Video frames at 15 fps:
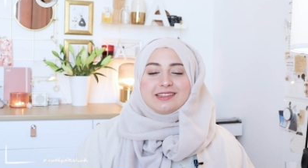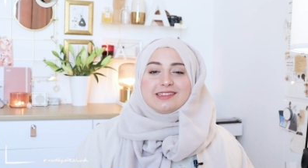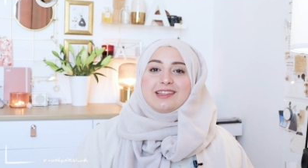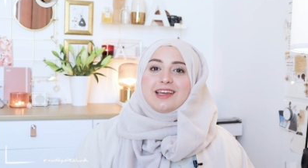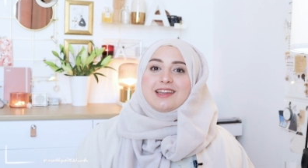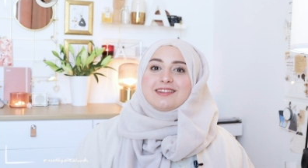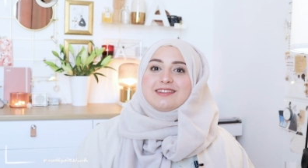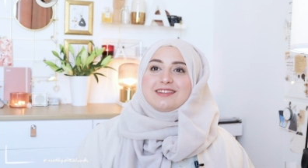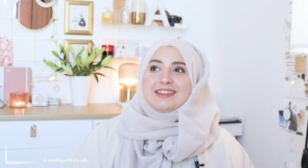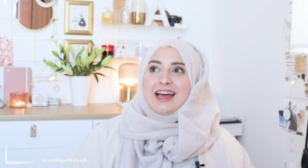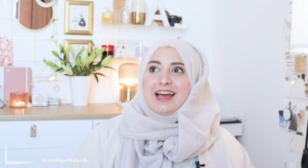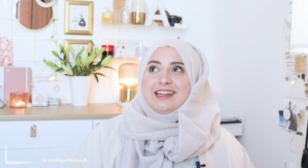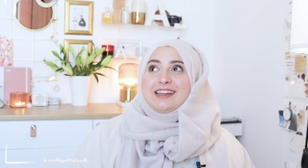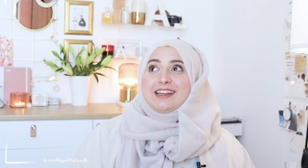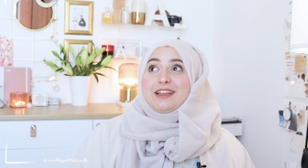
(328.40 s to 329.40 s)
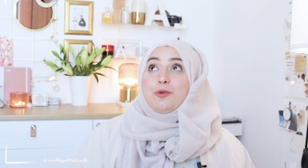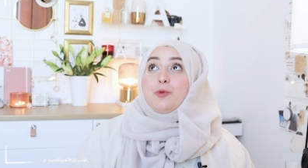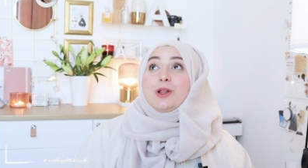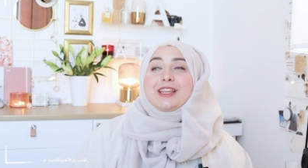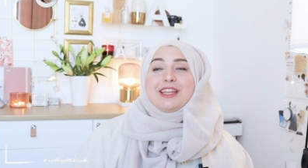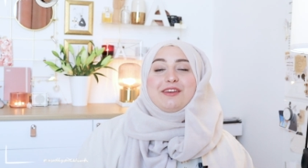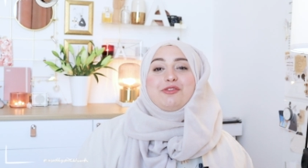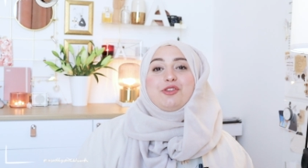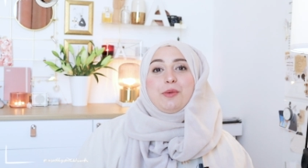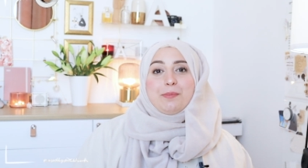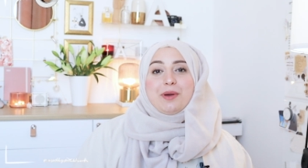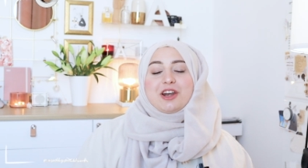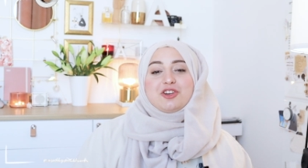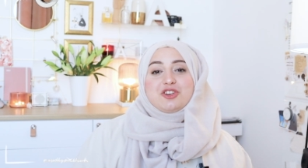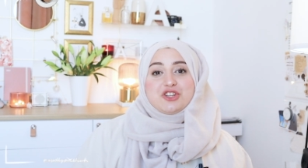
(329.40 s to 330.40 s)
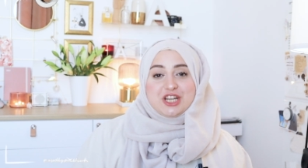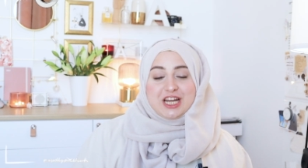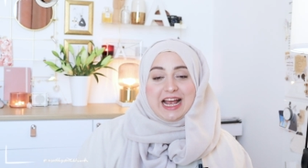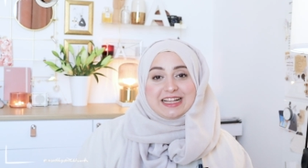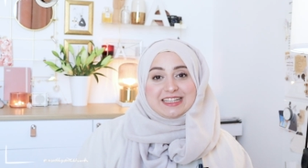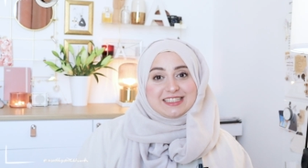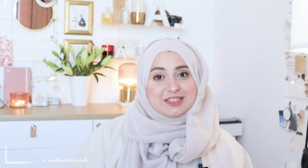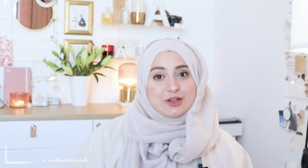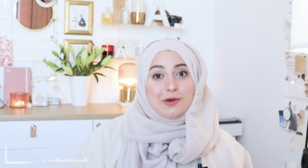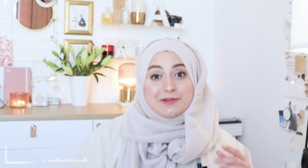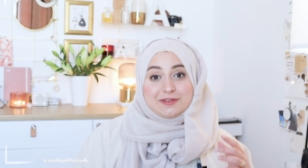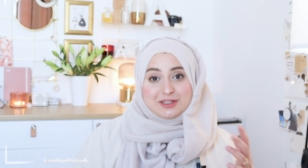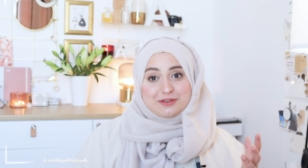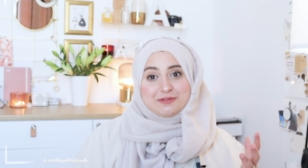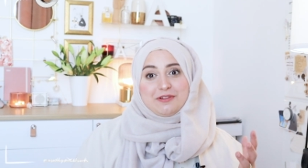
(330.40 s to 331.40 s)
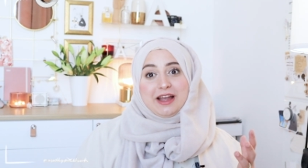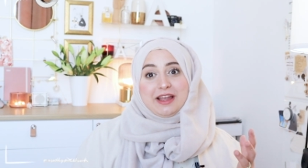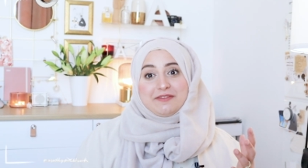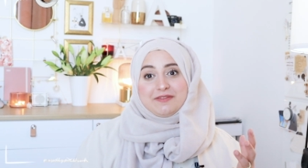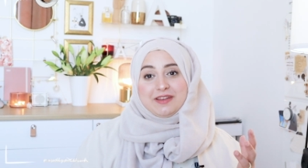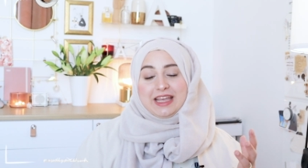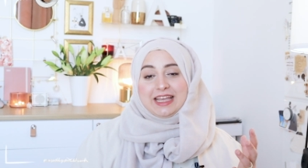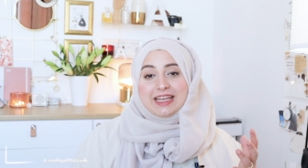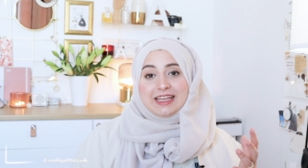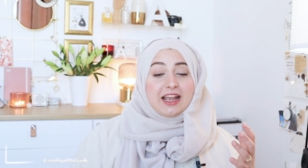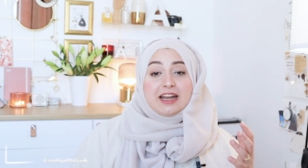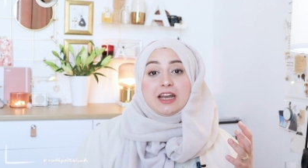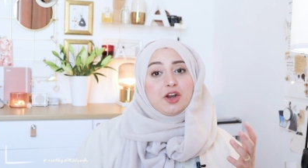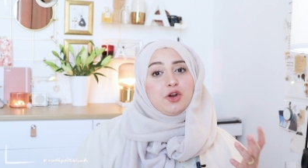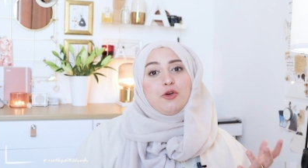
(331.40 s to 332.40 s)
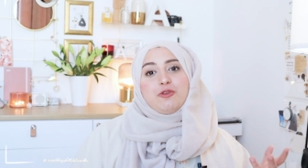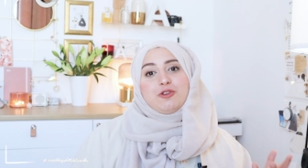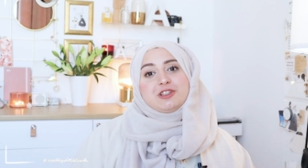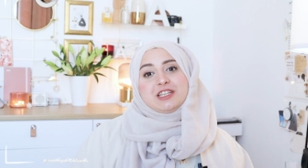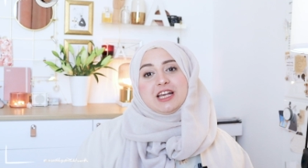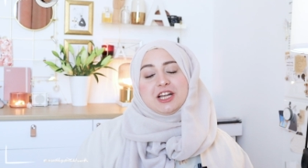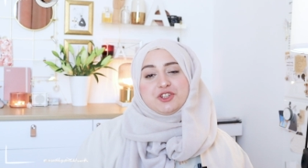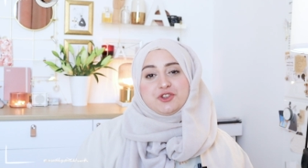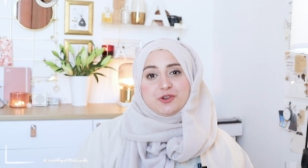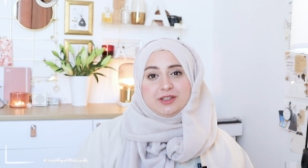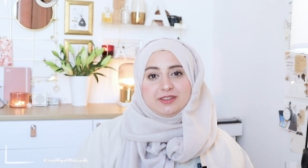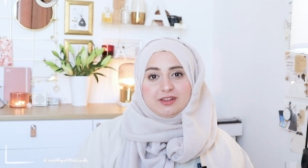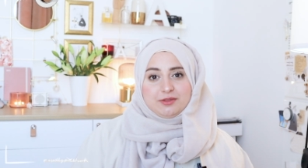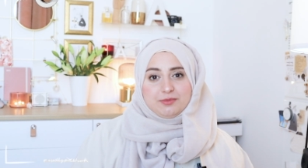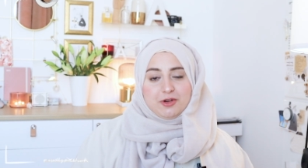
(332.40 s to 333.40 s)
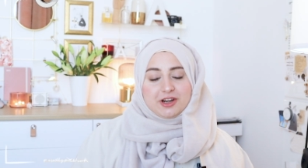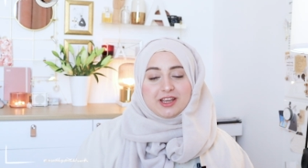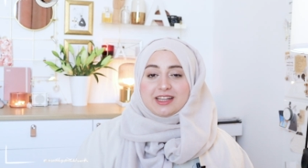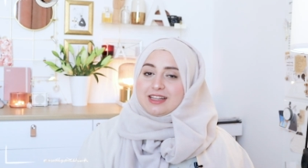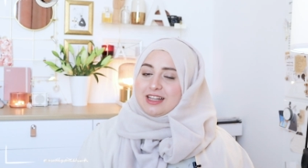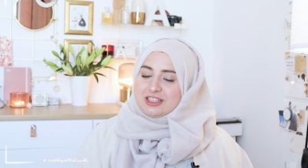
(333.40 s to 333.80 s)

then that will give you a better chance of surviving in an oversaturated market.